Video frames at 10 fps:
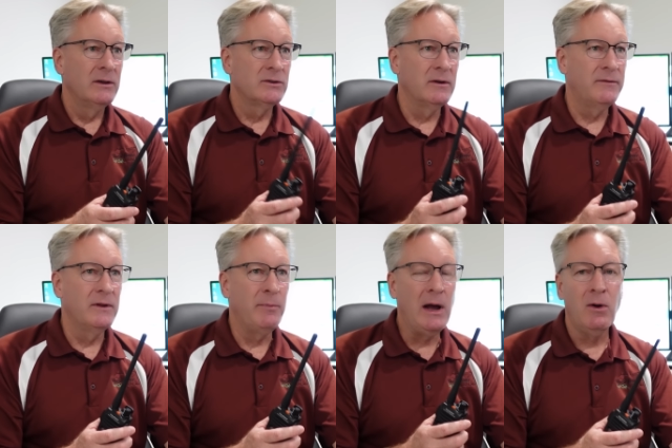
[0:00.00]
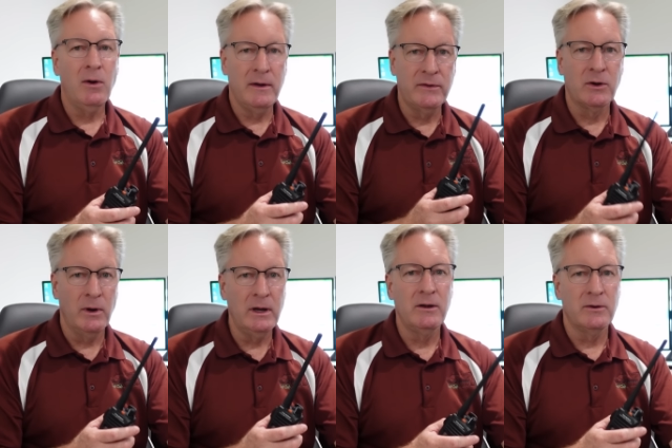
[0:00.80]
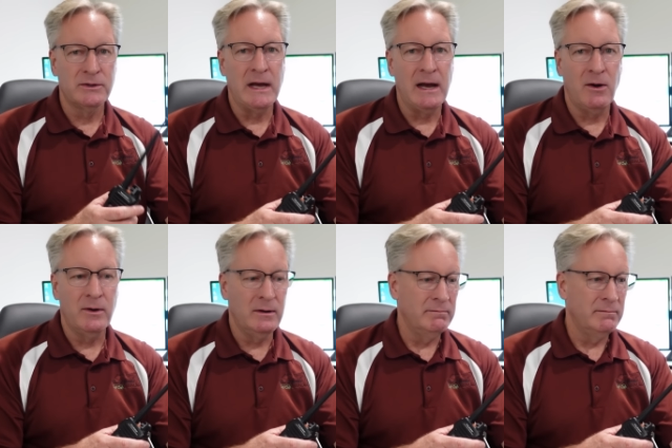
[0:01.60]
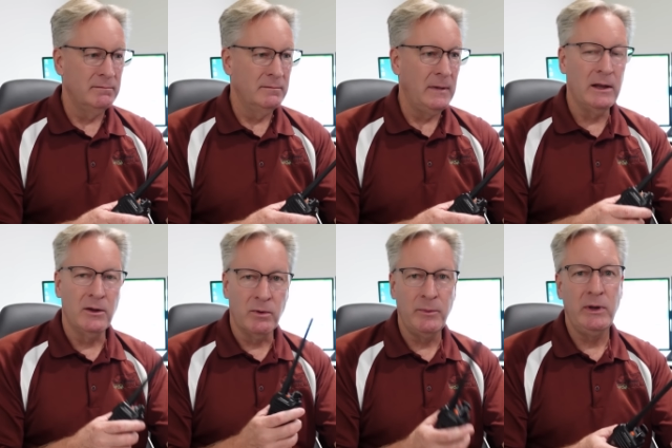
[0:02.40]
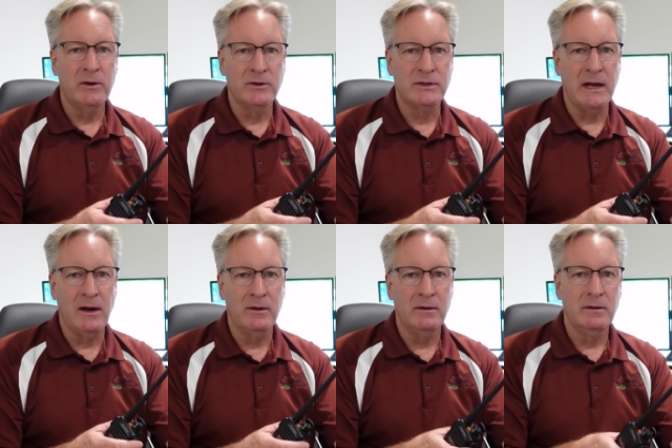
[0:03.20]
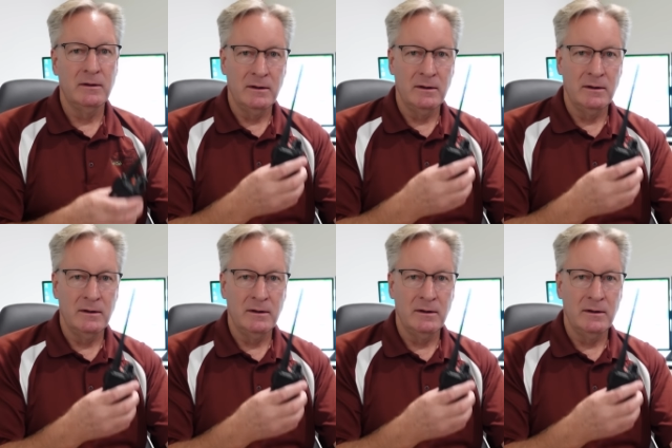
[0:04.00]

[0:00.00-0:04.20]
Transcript: So if the power, if the grid goes down and the repeater's down,